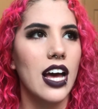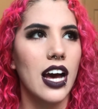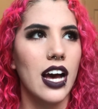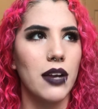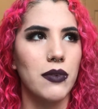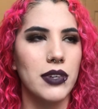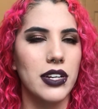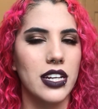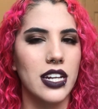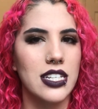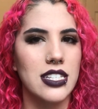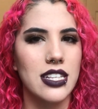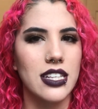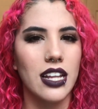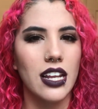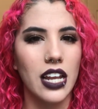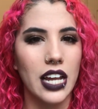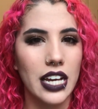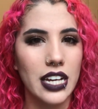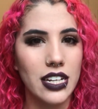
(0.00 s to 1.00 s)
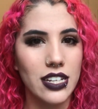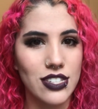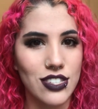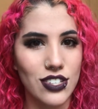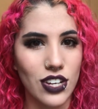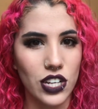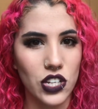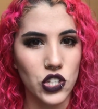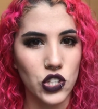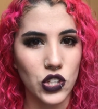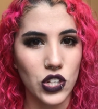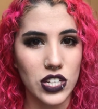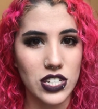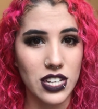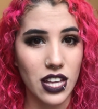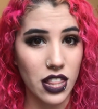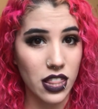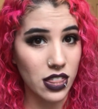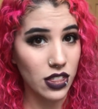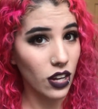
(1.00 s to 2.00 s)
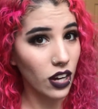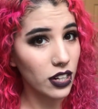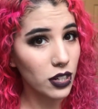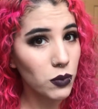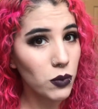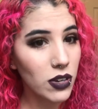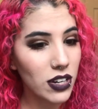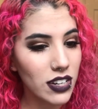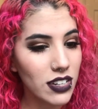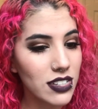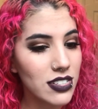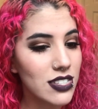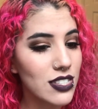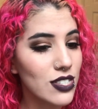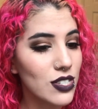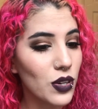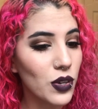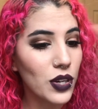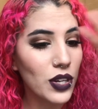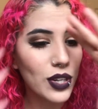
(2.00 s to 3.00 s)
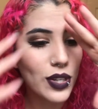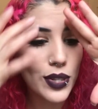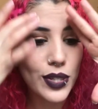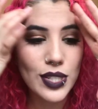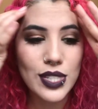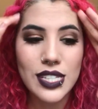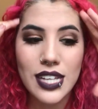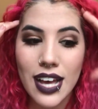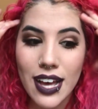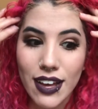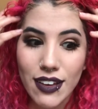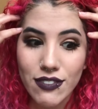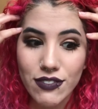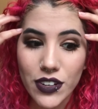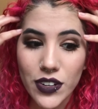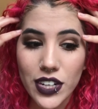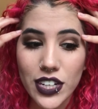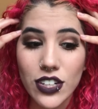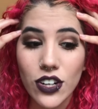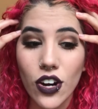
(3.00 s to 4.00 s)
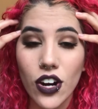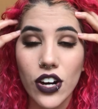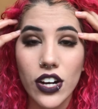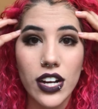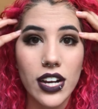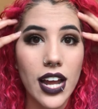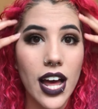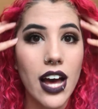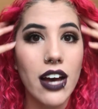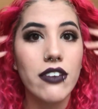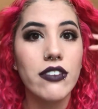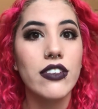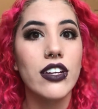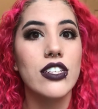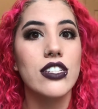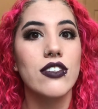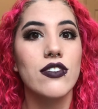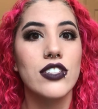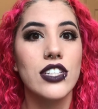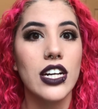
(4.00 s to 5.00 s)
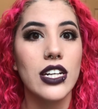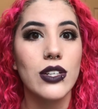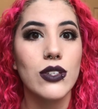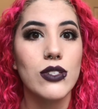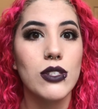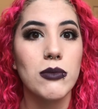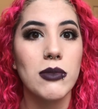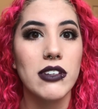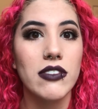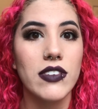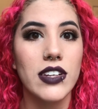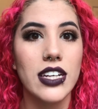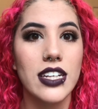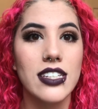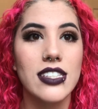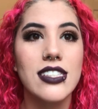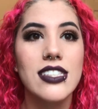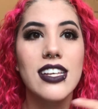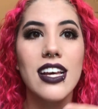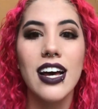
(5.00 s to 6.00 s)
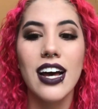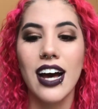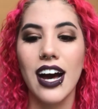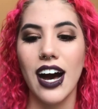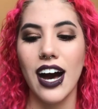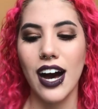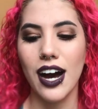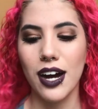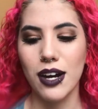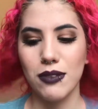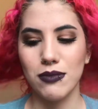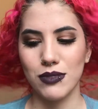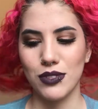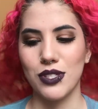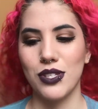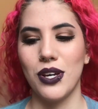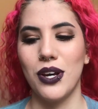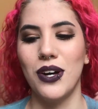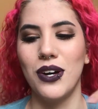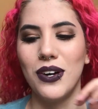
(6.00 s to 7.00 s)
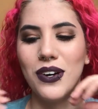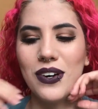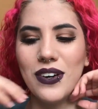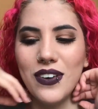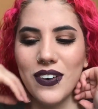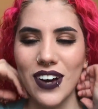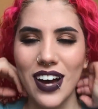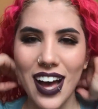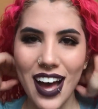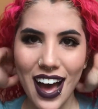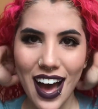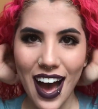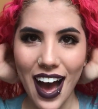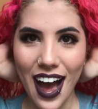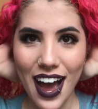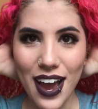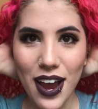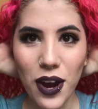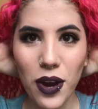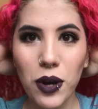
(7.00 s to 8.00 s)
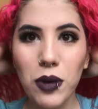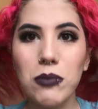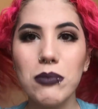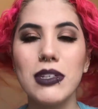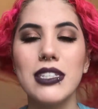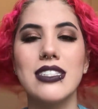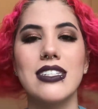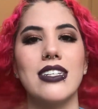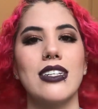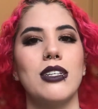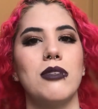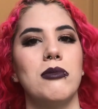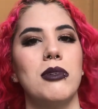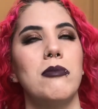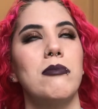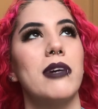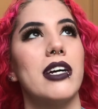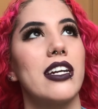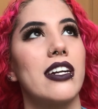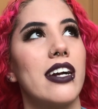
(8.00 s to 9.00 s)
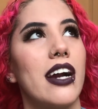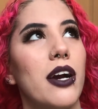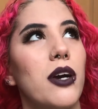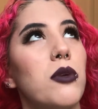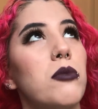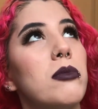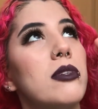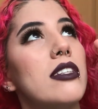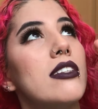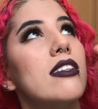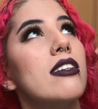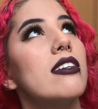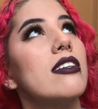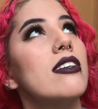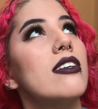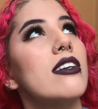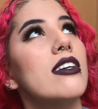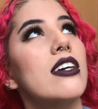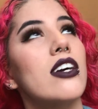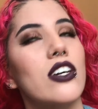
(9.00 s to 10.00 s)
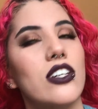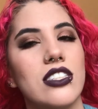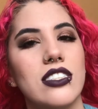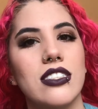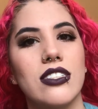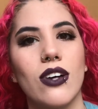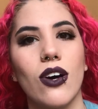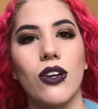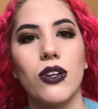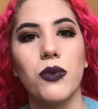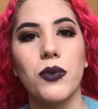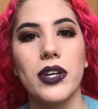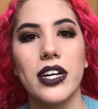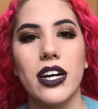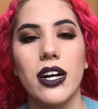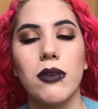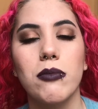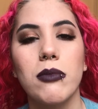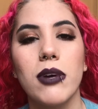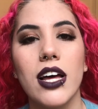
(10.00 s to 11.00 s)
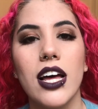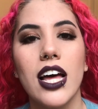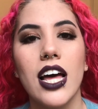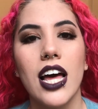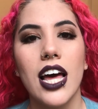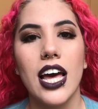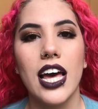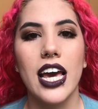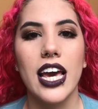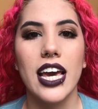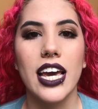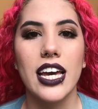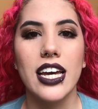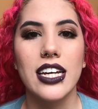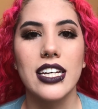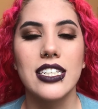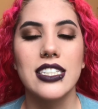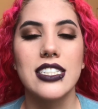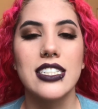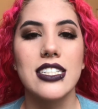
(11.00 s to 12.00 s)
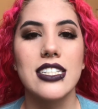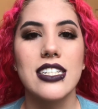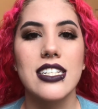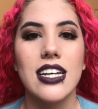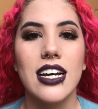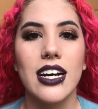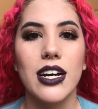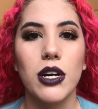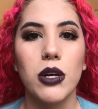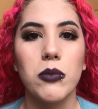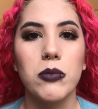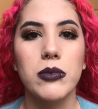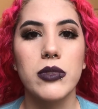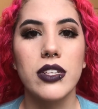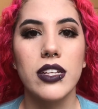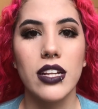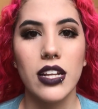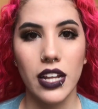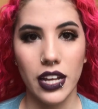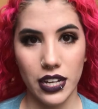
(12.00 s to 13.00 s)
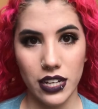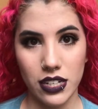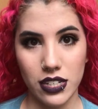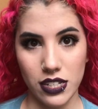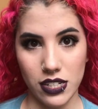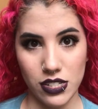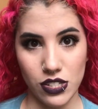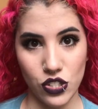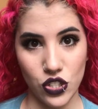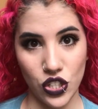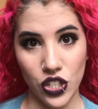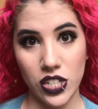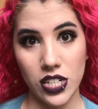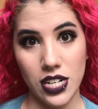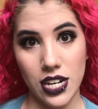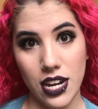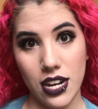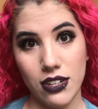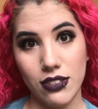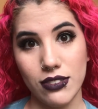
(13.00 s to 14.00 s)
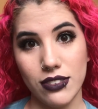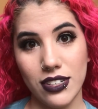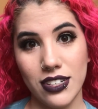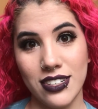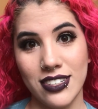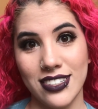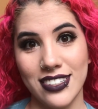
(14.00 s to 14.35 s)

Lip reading: I realized that the light is not as good as I thought it was, so it looks very dark and I have lots of shadows on my face. So I hope it's a little bit better. I opened the curtain all the way up and I hope the light is good now.